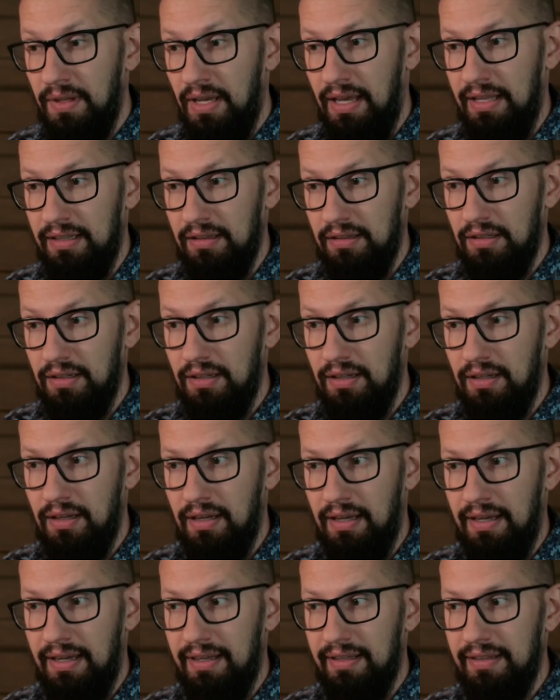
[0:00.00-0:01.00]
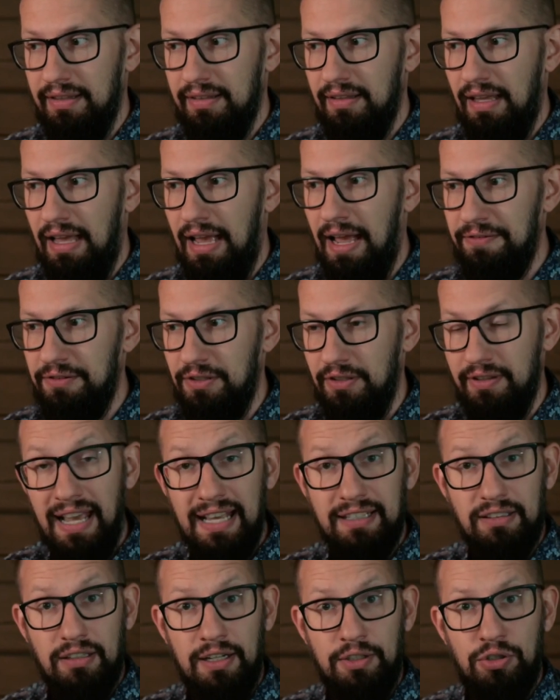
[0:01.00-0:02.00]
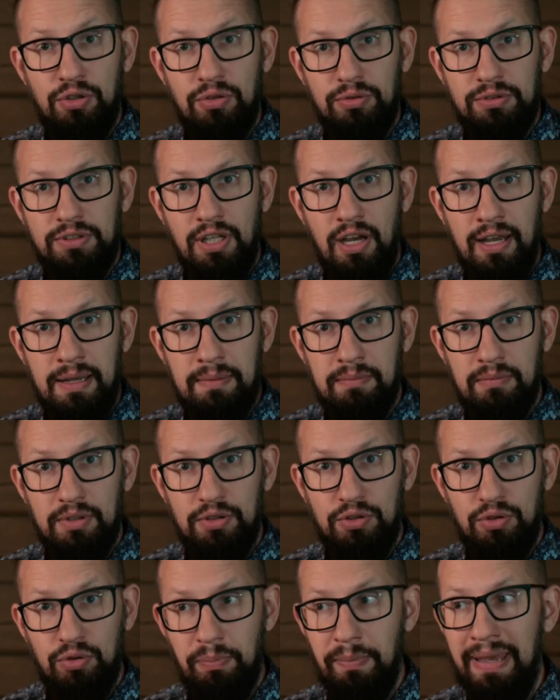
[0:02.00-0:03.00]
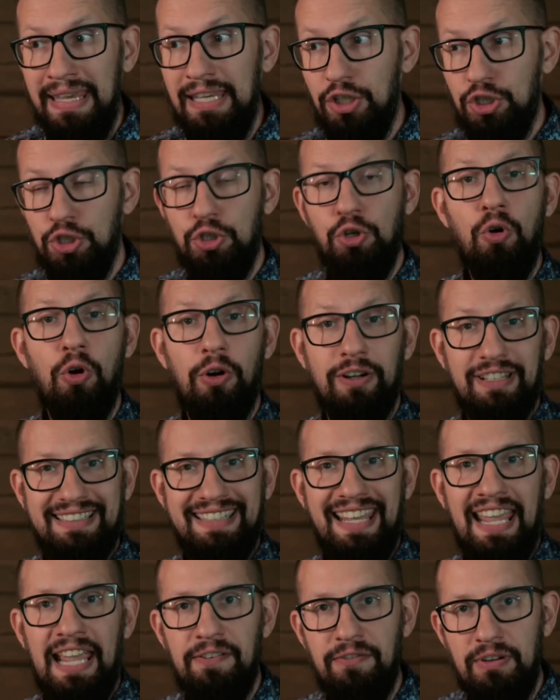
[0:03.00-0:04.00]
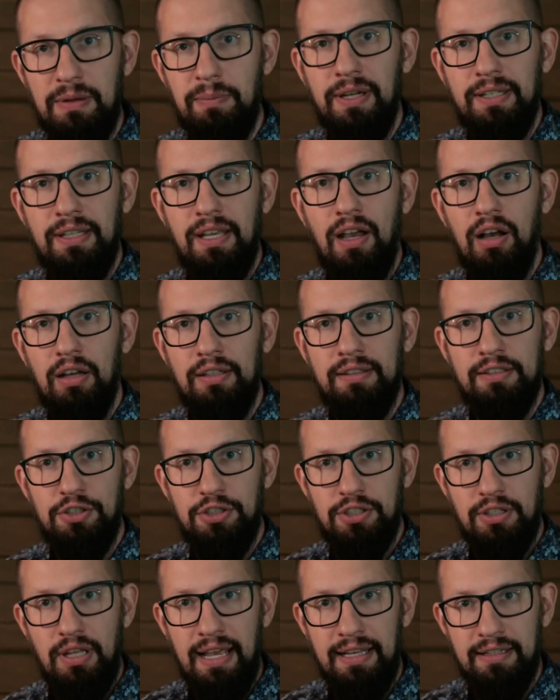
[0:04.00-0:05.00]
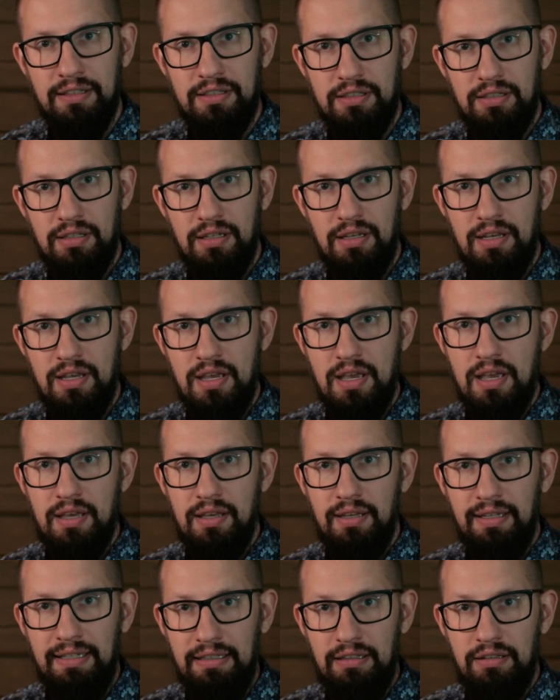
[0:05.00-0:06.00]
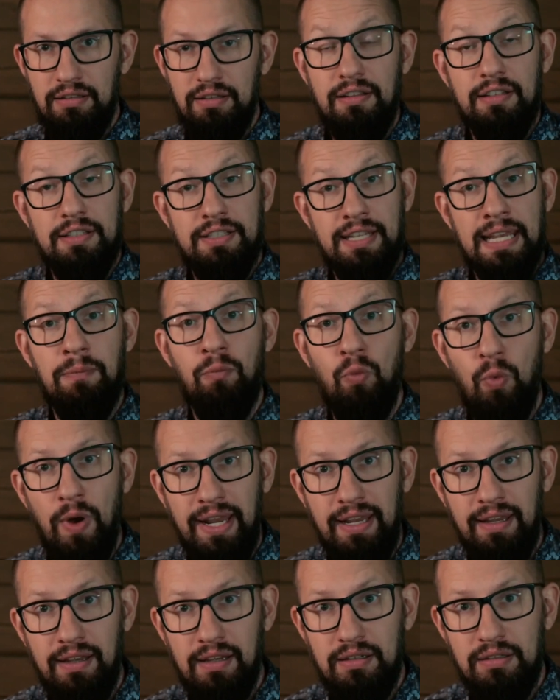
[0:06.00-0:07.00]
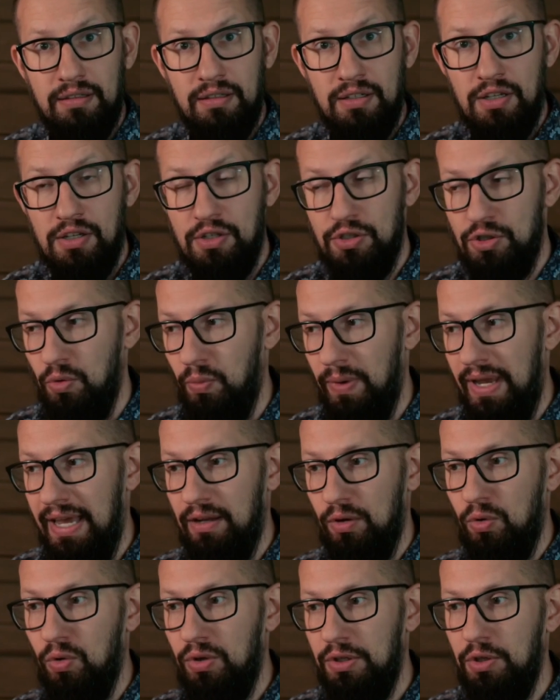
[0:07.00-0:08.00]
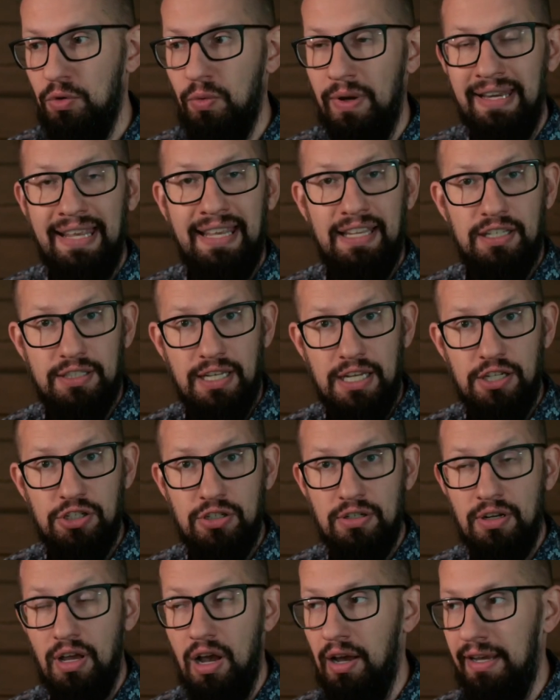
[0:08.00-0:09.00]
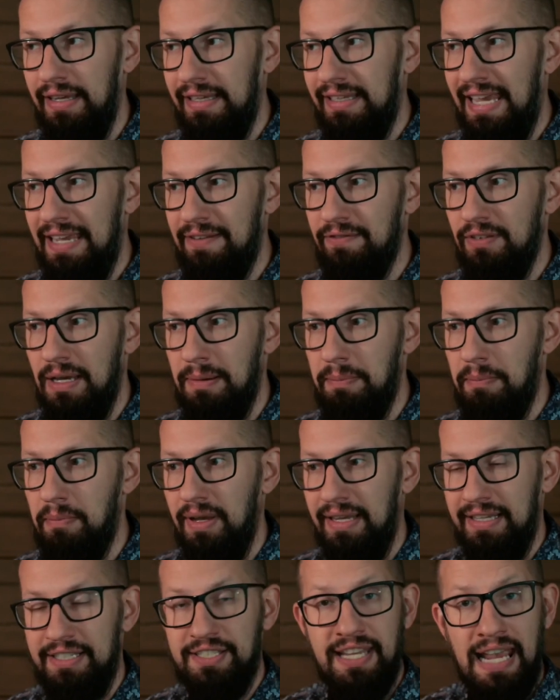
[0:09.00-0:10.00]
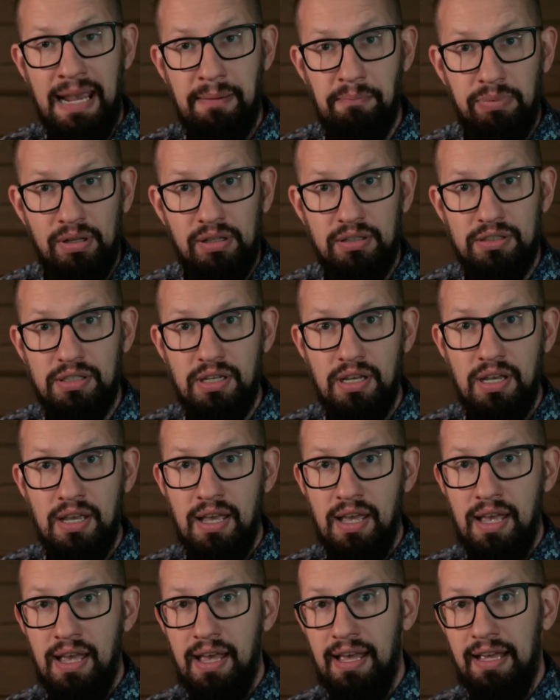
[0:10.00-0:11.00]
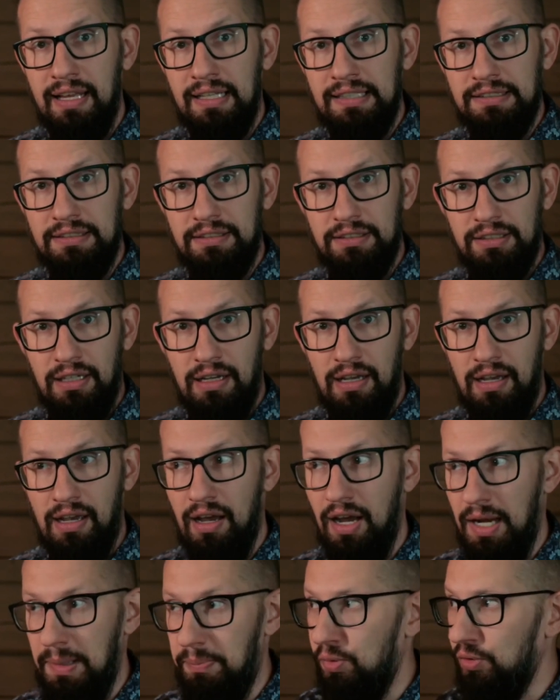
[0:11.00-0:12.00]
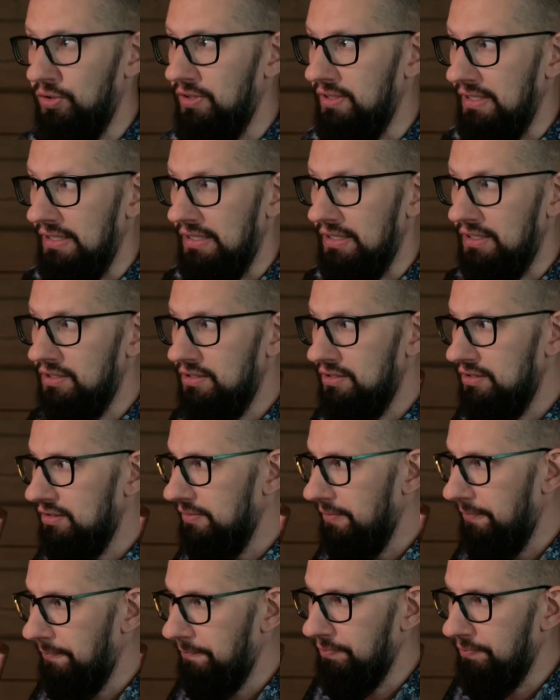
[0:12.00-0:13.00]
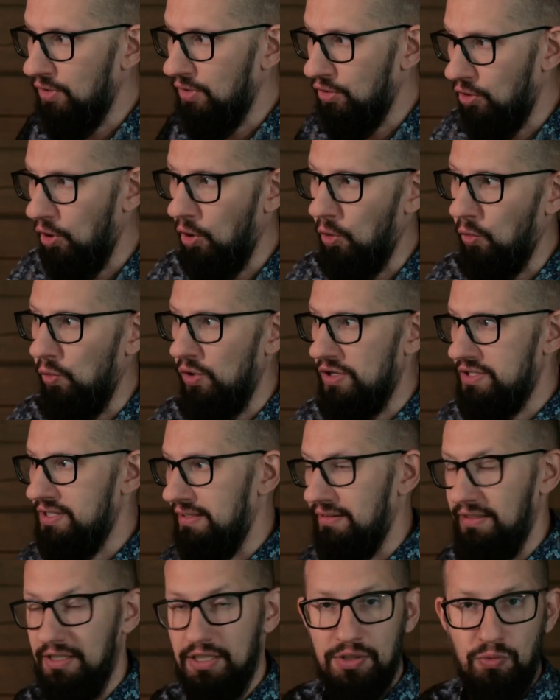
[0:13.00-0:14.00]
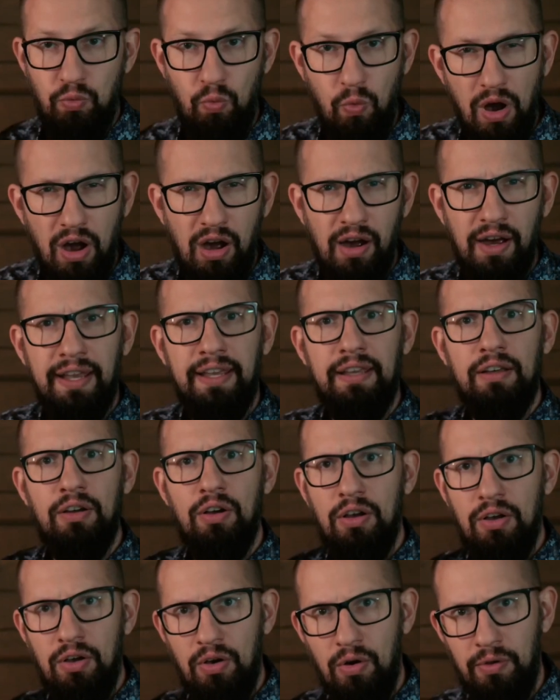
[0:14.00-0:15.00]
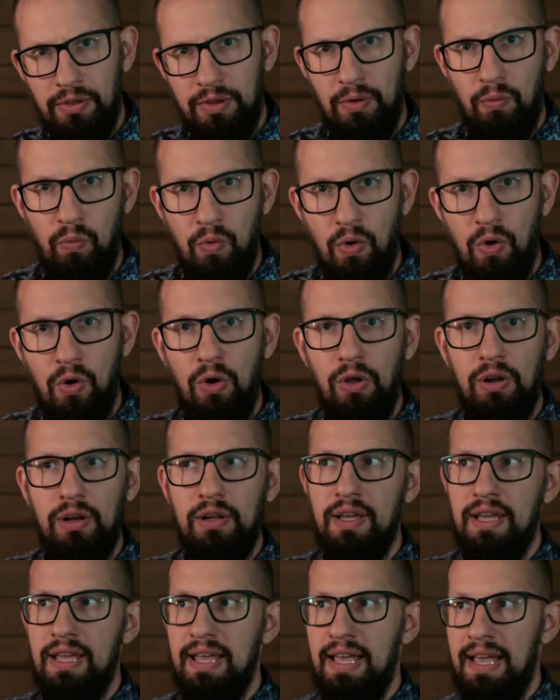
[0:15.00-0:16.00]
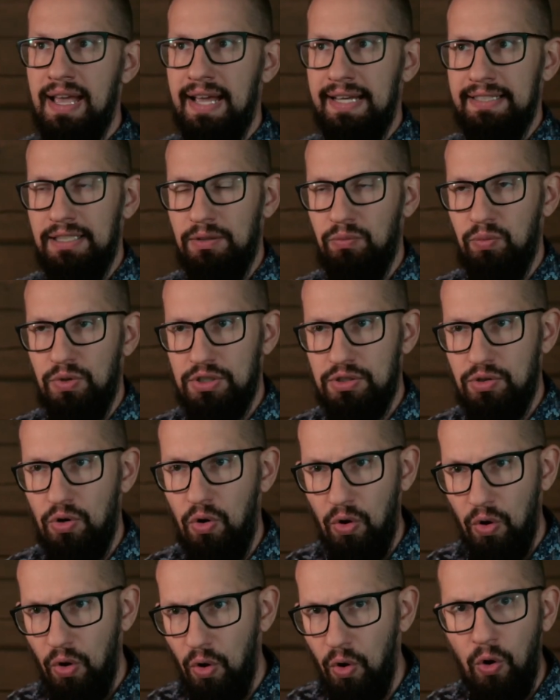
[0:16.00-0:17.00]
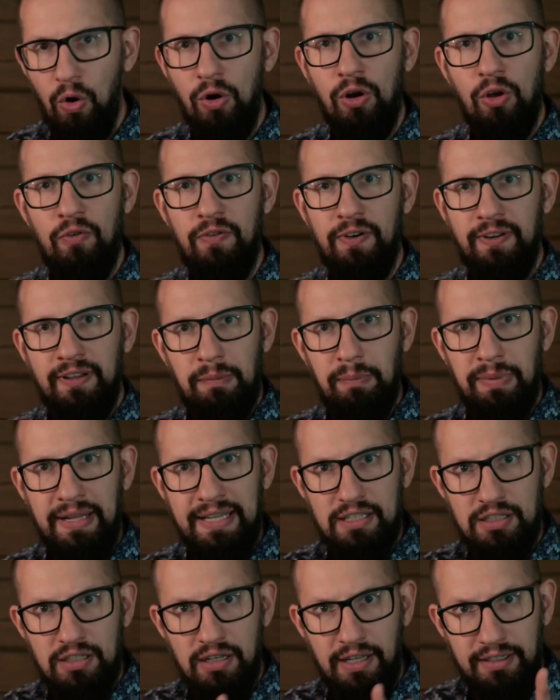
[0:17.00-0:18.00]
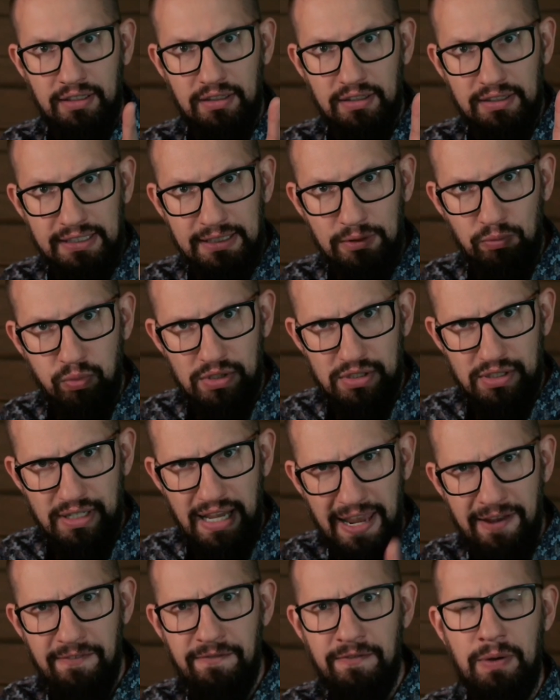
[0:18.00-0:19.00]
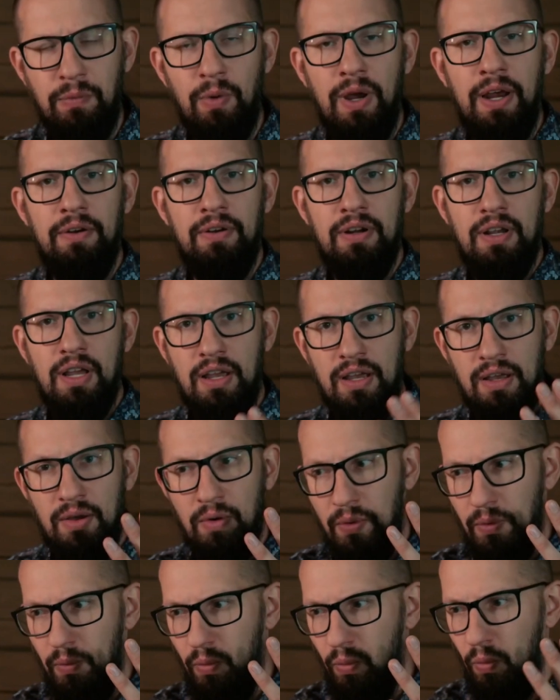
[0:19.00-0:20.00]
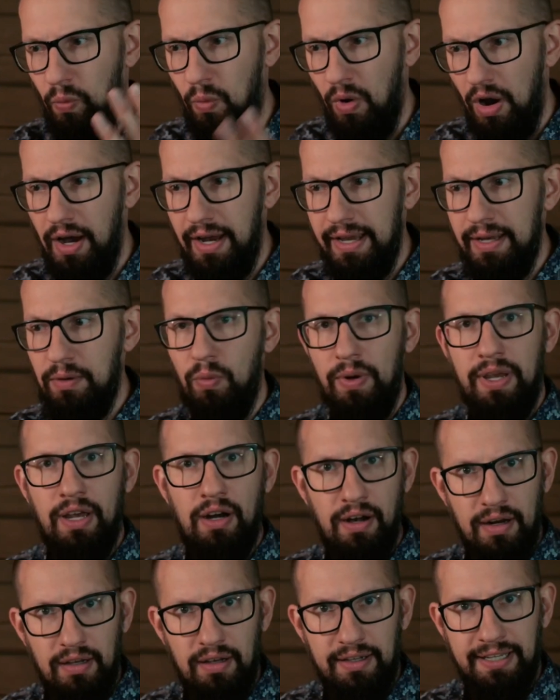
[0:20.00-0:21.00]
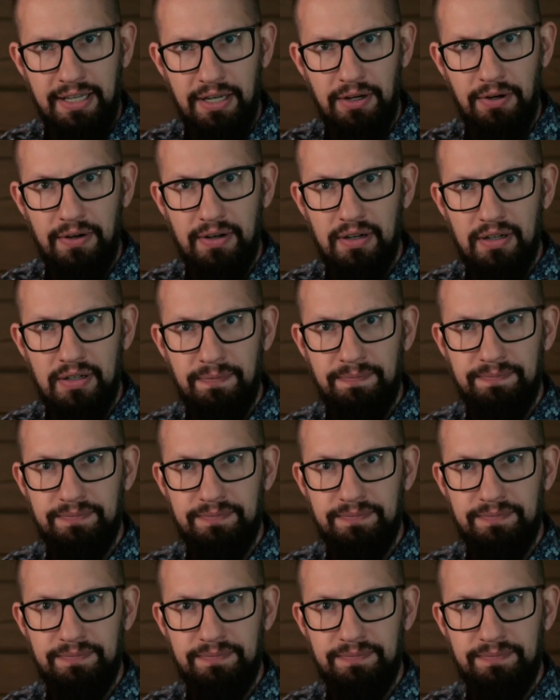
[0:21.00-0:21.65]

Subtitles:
And after that, I took time to make sure that everybody understands it the same way. So we had a Q&A session. I gave them examples, and I put these goals and this why on the wall, and it was all over the place, like it was everywhere, why we are here.